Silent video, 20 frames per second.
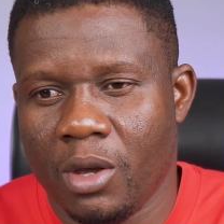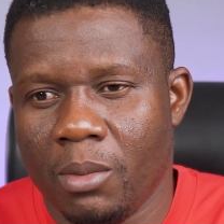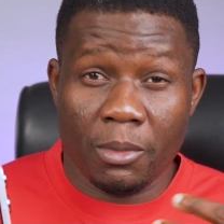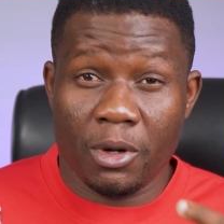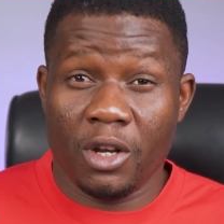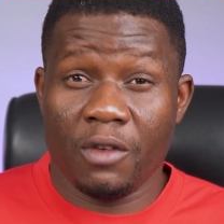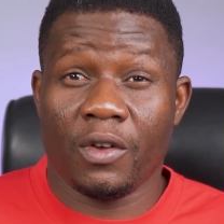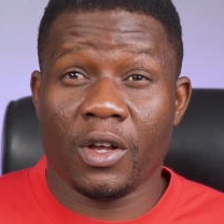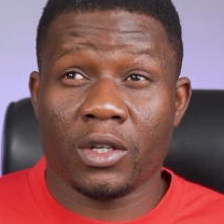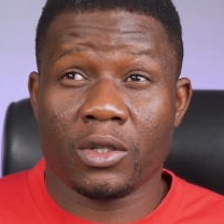
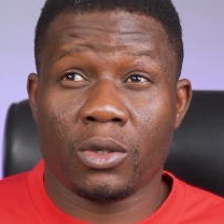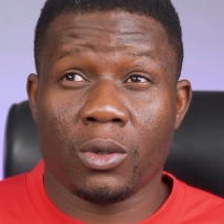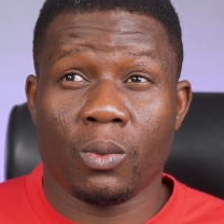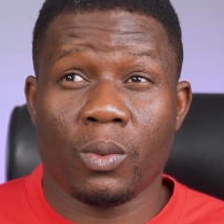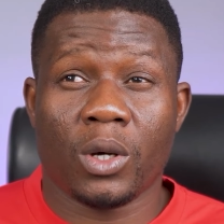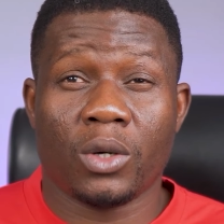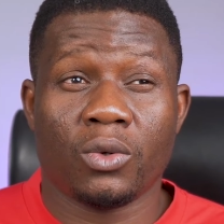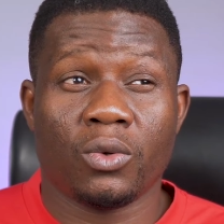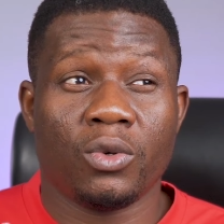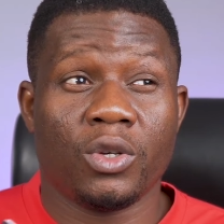But if you're
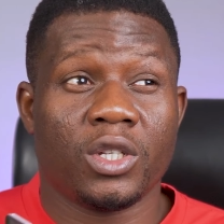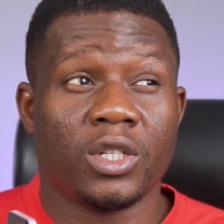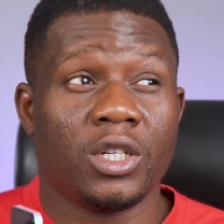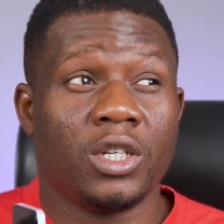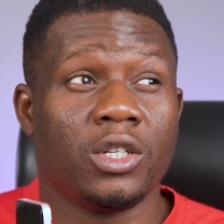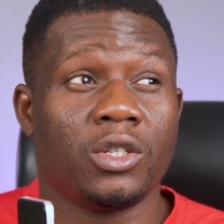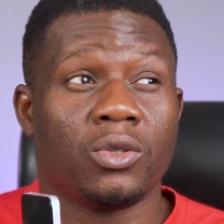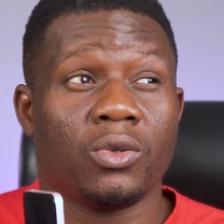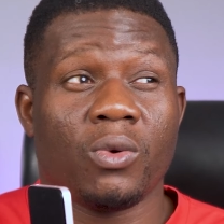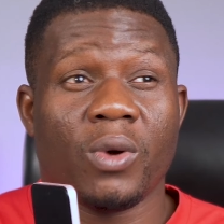someone who is
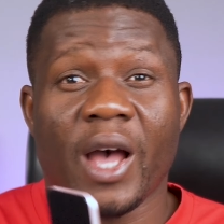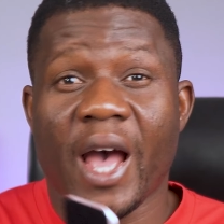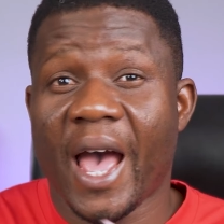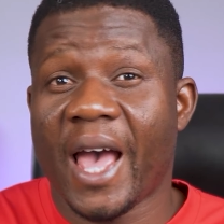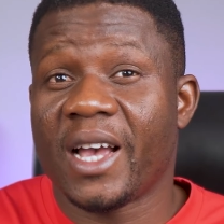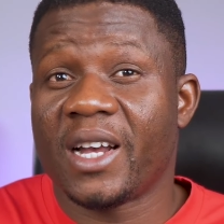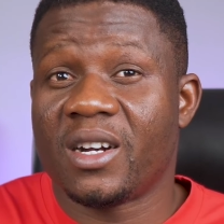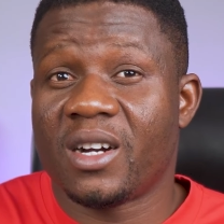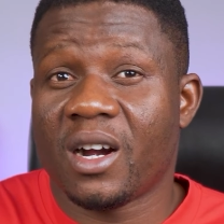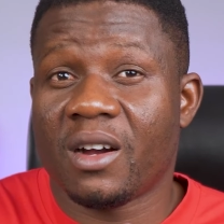into
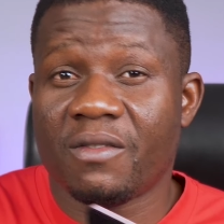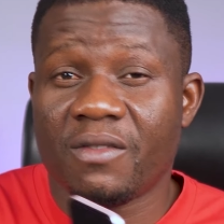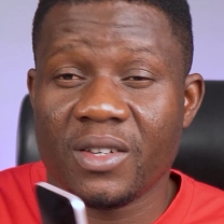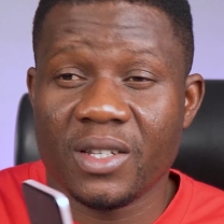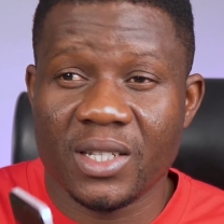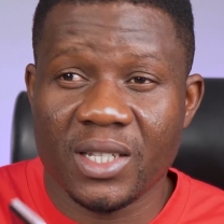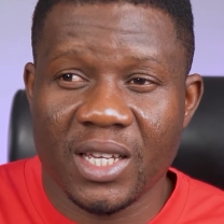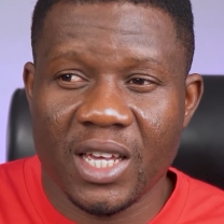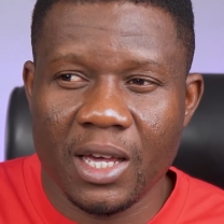high graphics